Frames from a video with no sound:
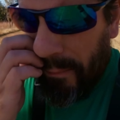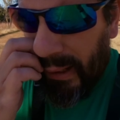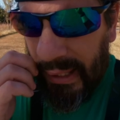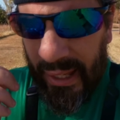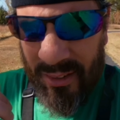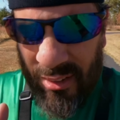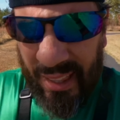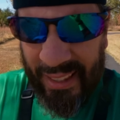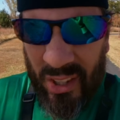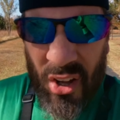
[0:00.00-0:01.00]
my legs are
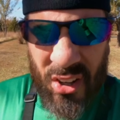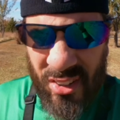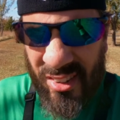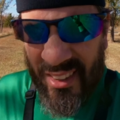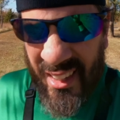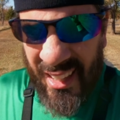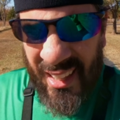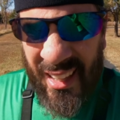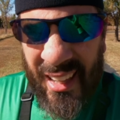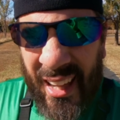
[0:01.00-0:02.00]
like logs, and
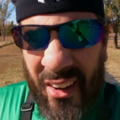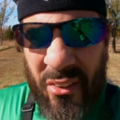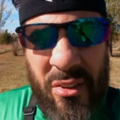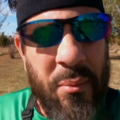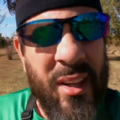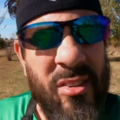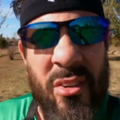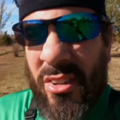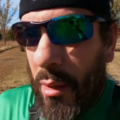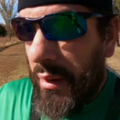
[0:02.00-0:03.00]
I don't know, some days you
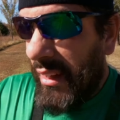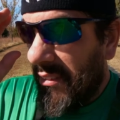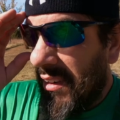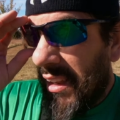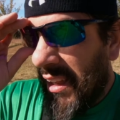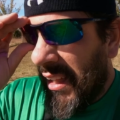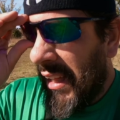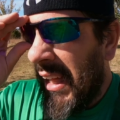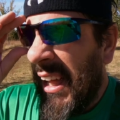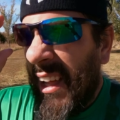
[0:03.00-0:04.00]
just come out
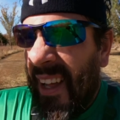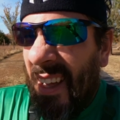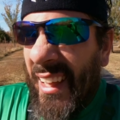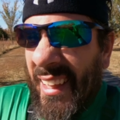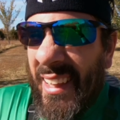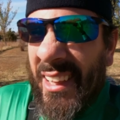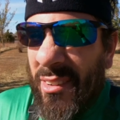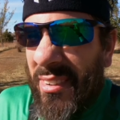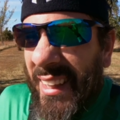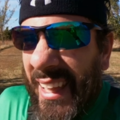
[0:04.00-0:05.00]
and
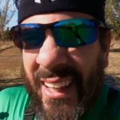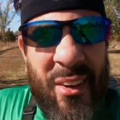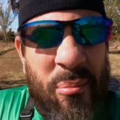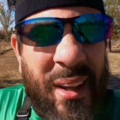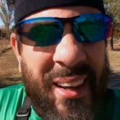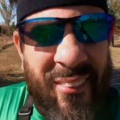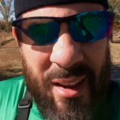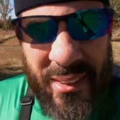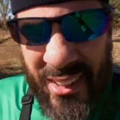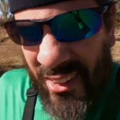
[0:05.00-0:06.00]
you feel like a little bunny
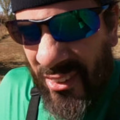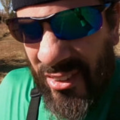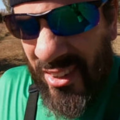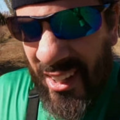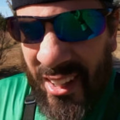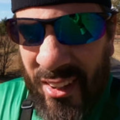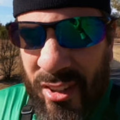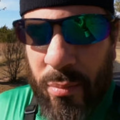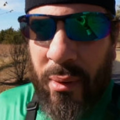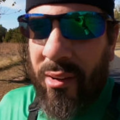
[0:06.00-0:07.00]
rabbit and you just
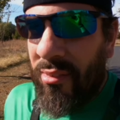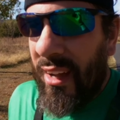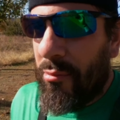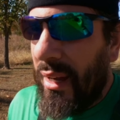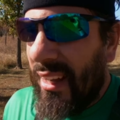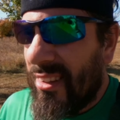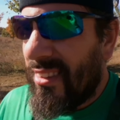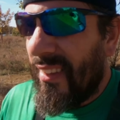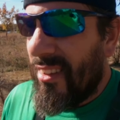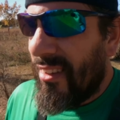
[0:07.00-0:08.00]
sprint 5 miles,
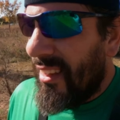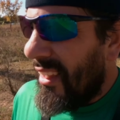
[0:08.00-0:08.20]
and then